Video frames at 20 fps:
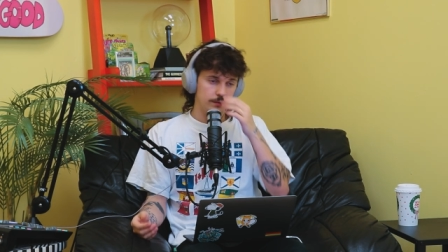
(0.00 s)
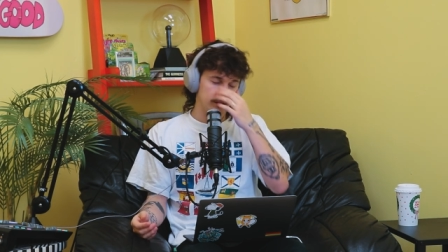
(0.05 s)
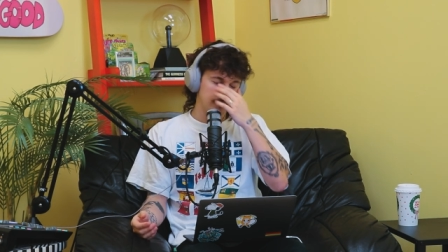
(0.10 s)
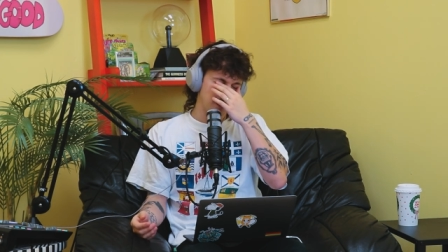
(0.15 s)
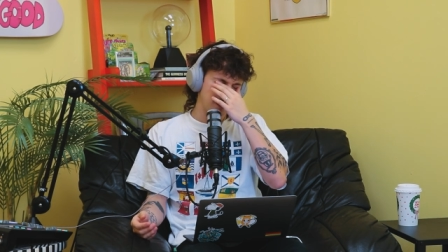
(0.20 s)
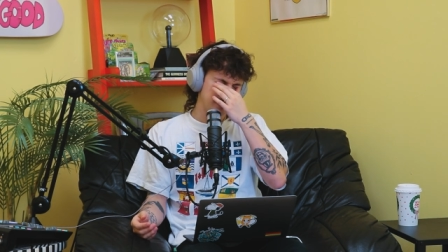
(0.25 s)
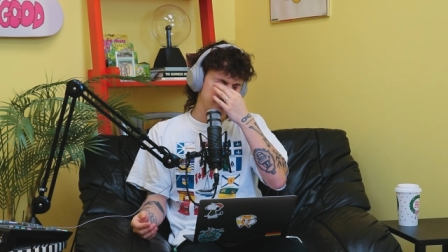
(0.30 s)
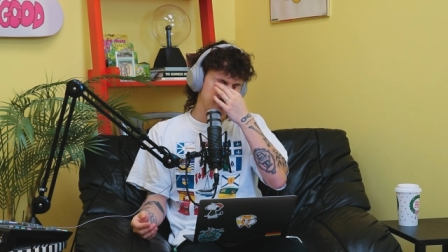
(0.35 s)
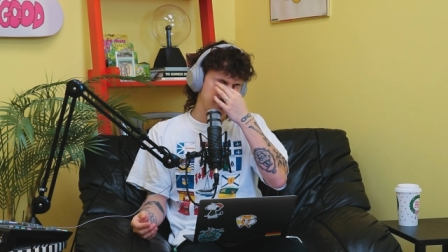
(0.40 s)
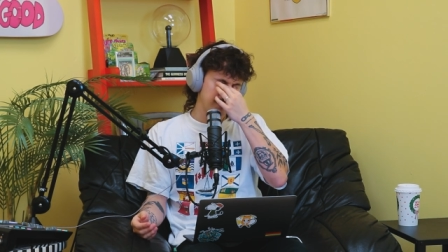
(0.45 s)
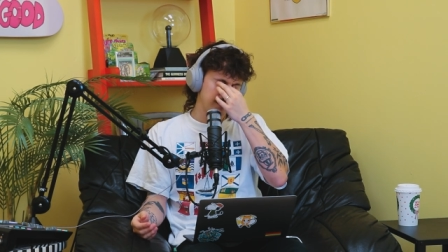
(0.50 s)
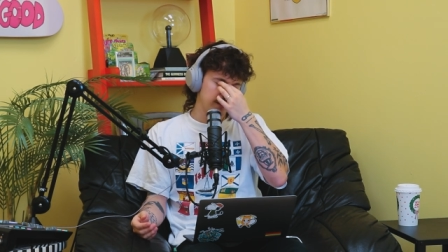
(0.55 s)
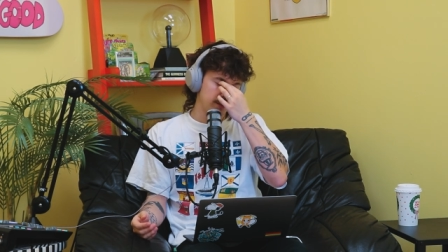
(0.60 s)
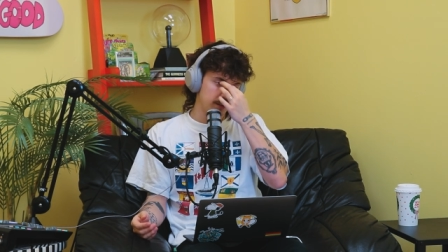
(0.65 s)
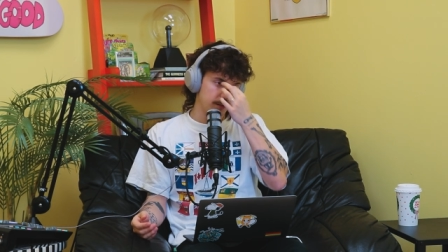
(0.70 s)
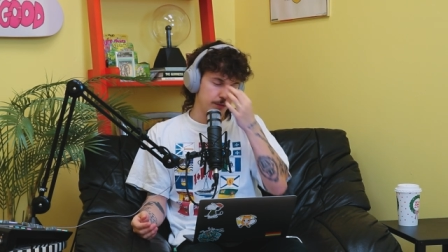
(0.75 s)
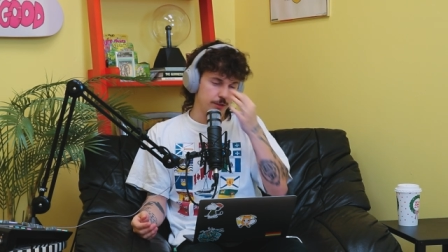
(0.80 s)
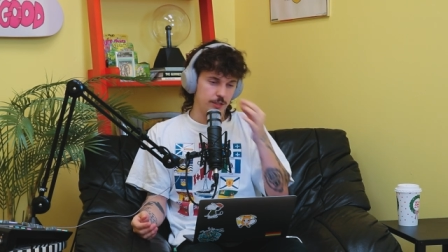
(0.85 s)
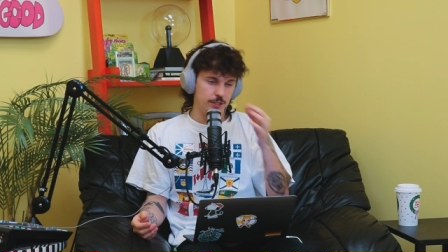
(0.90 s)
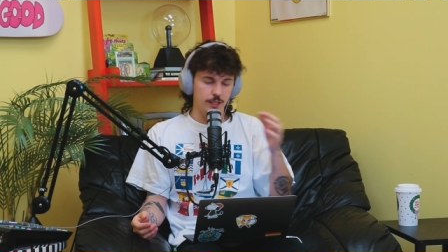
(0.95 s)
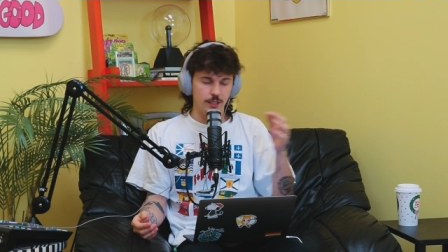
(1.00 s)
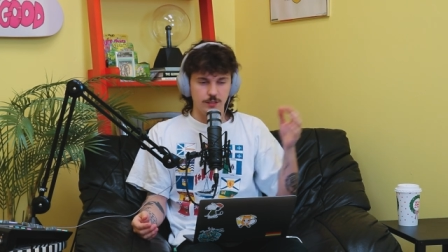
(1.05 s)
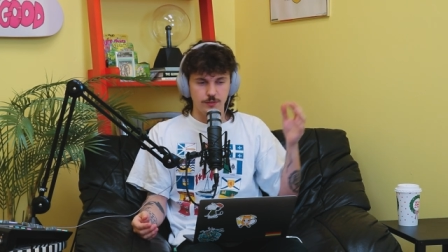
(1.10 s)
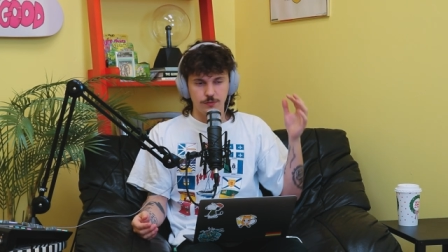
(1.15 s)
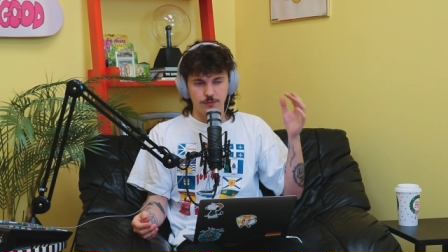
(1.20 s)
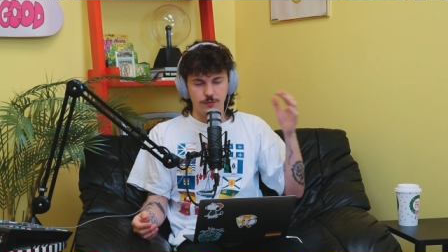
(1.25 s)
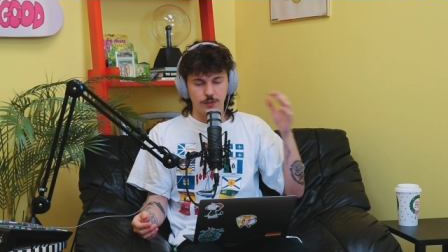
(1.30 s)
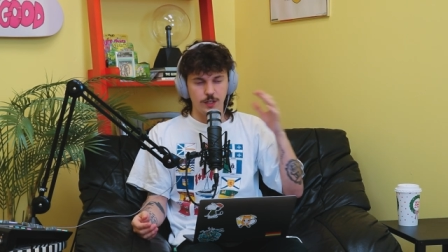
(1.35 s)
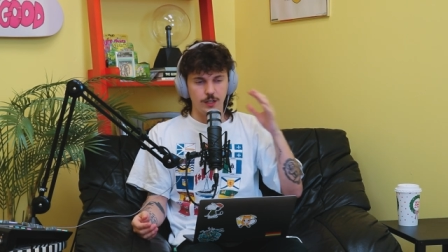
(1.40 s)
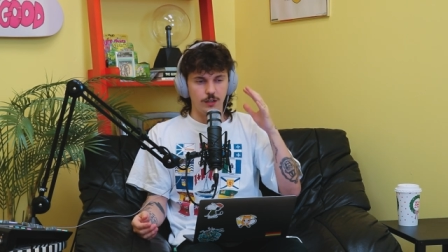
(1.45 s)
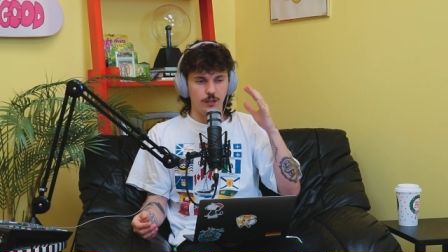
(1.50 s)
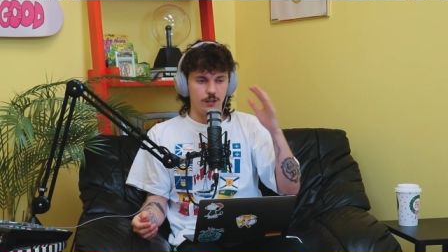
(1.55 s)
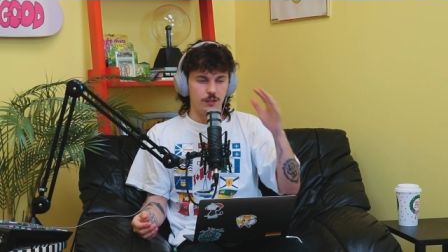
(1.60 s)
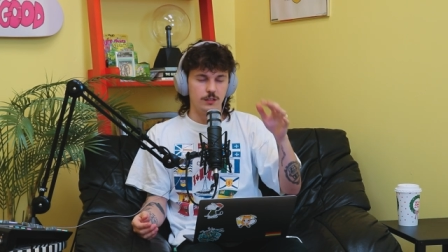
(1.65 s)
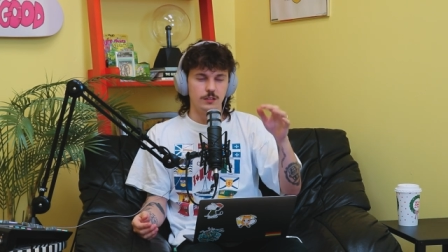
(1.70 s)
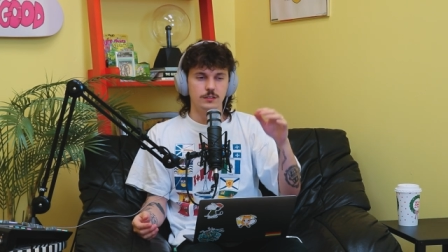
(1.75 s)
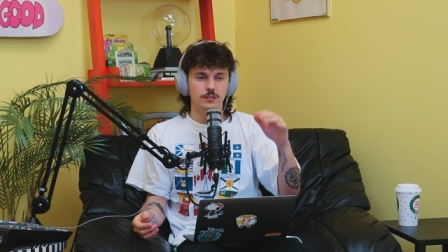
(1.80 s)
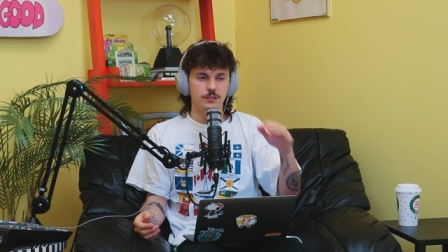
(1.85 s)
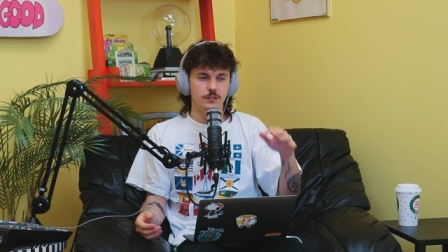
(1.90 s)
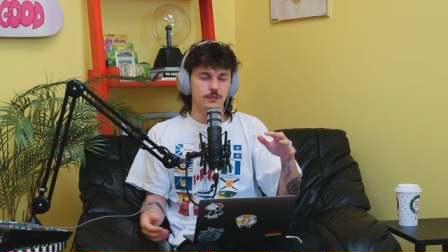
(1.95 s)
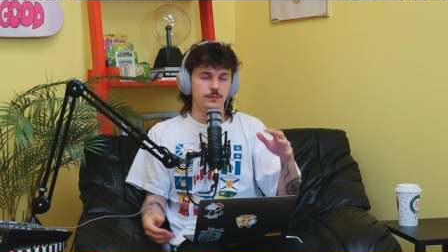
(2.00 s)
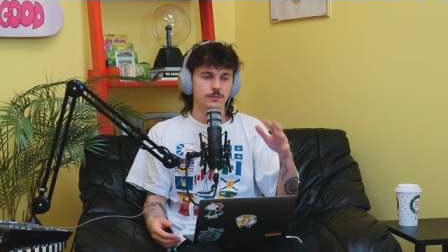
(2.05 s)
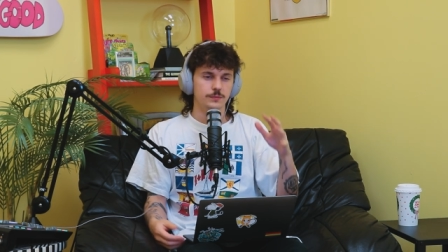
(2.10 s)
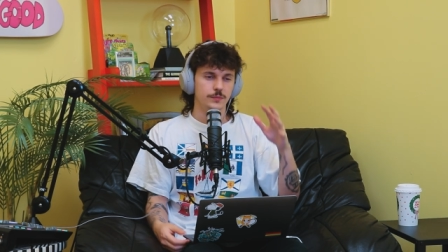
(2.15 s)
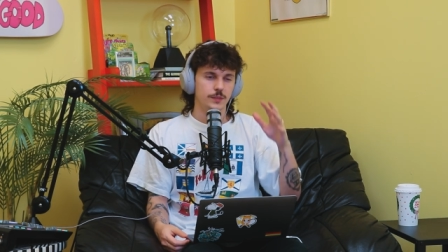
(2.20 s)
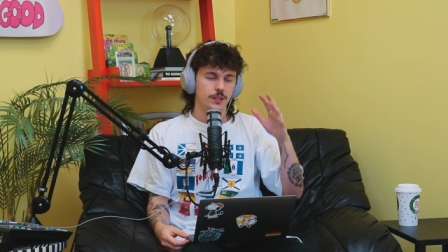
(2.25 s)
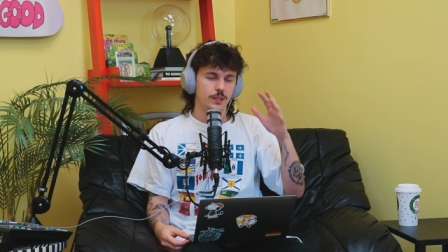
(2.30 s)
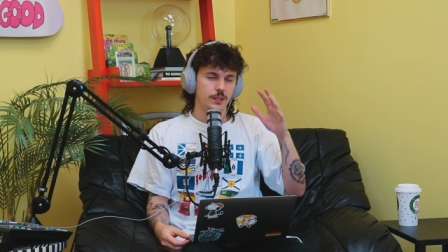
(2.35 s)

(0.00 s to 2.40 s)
19 or some shit. It's fucking awesome.